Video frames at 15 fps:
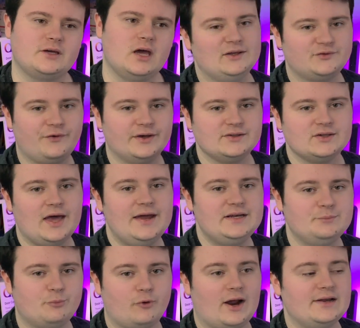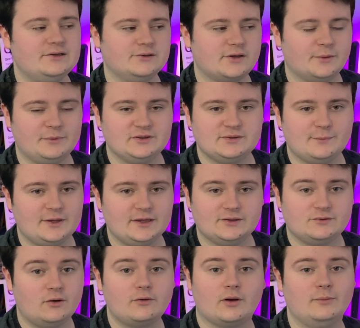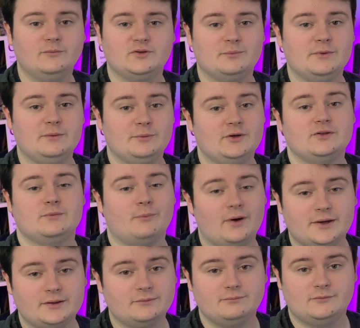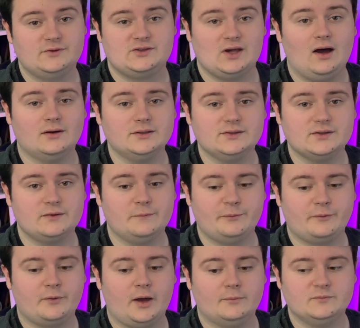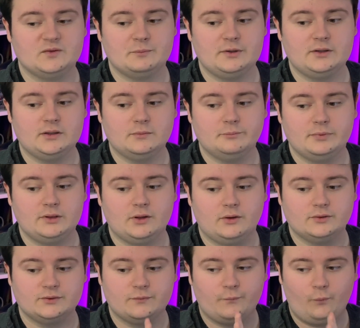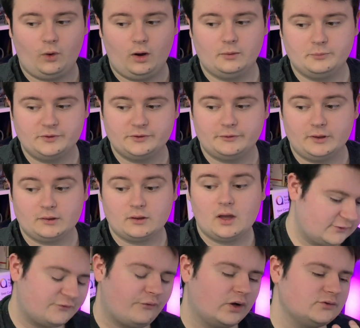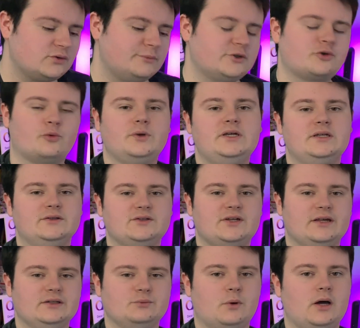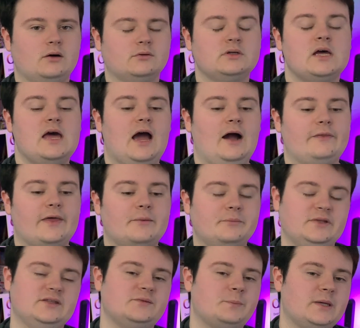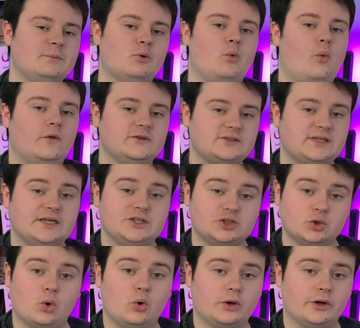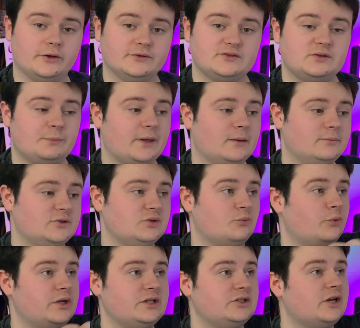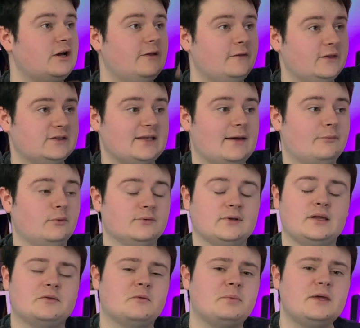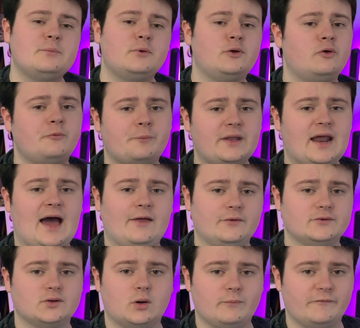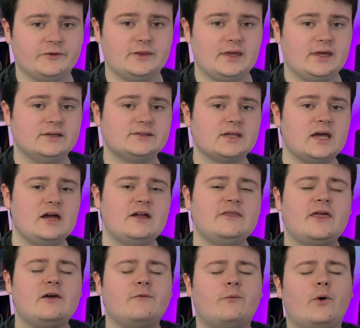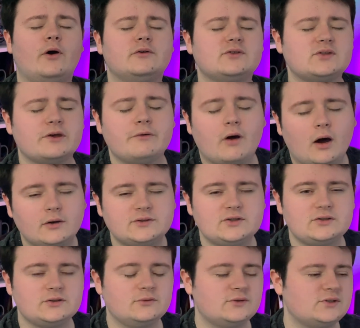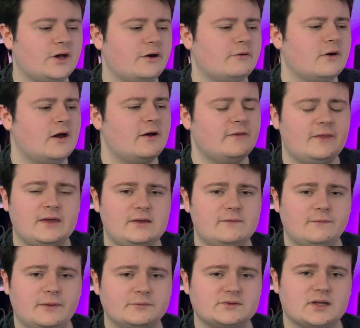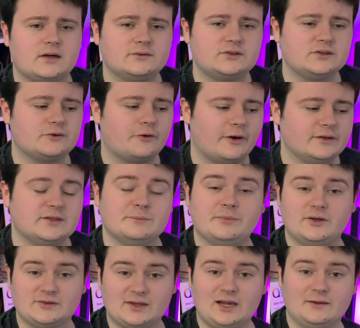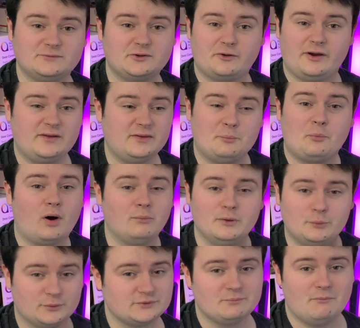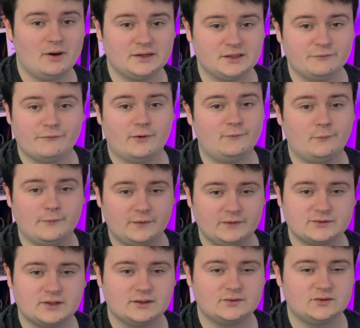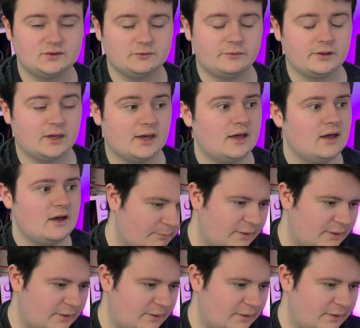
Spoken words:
But let's face it, any brand coming to me has not come to me because of my size. They've come to me because of what I've been doing. There's far too much greed in today's world, and that means people want to take shortcuts to be able to reach these levels. Like the people who have been at the top for years, they've worked so hard to do so. They've started creating because they love to create. There probably wasn't money involved when they started doing it.